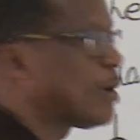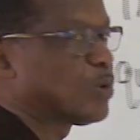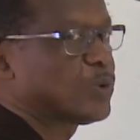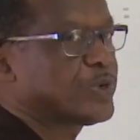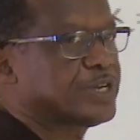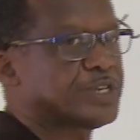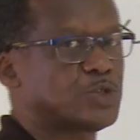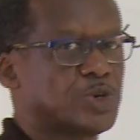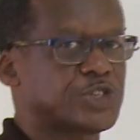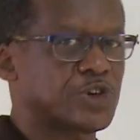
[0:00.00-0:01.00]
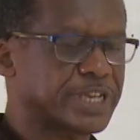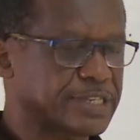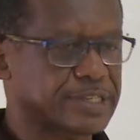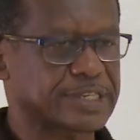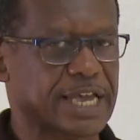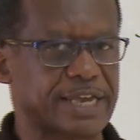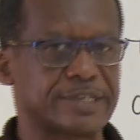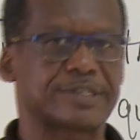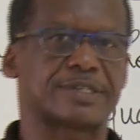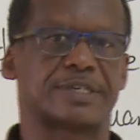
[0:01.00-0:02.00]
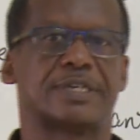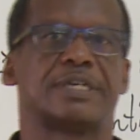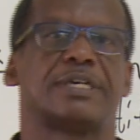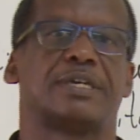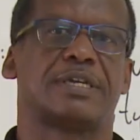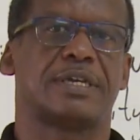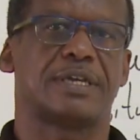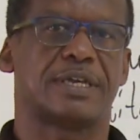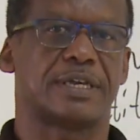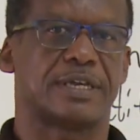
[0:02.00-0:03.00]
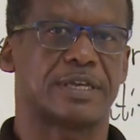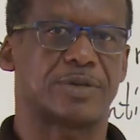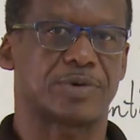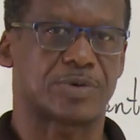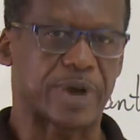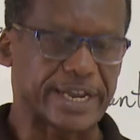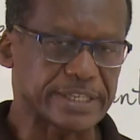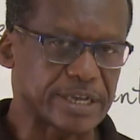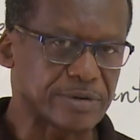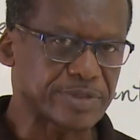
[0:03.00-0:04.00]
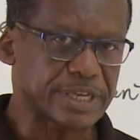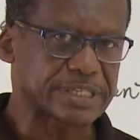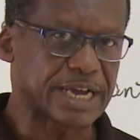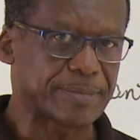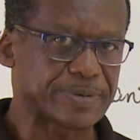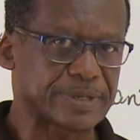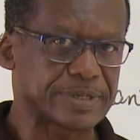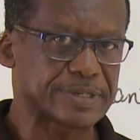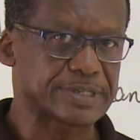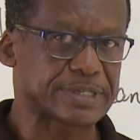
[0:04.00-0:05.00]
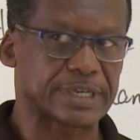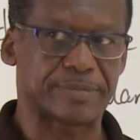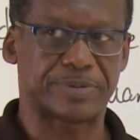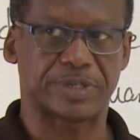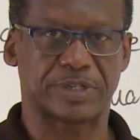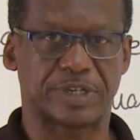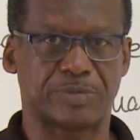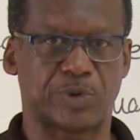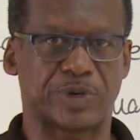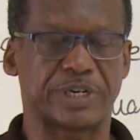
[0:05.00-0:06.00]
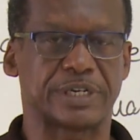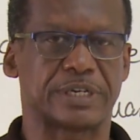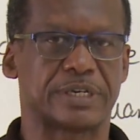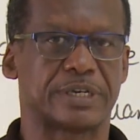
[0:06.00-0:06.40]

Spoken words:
Now, we're going to do a short exercise. You will write down the examples and put it on the board.